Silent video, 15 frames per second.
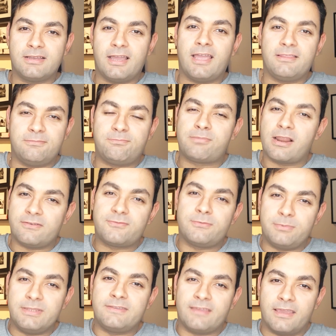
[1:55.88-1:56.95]
And
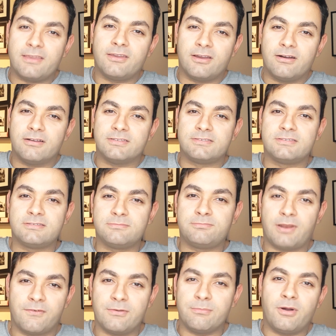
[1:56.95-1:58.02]
preferably 10 girls,
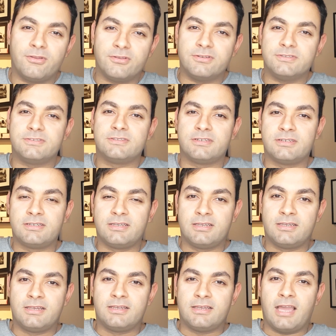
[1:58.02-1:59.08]
preferably models.
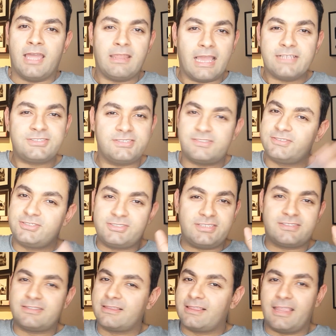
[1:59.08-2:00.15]
And
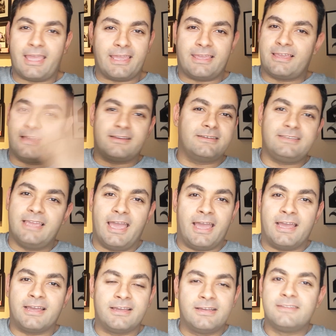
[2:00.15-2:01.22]
just like,
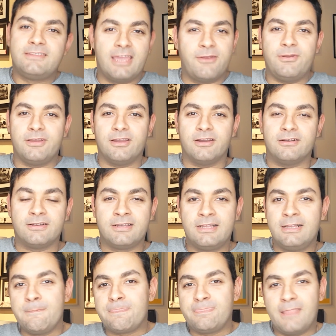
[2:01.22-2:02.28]
yeah, there we go.
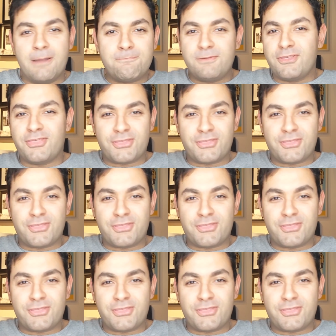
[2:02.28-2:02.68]
Number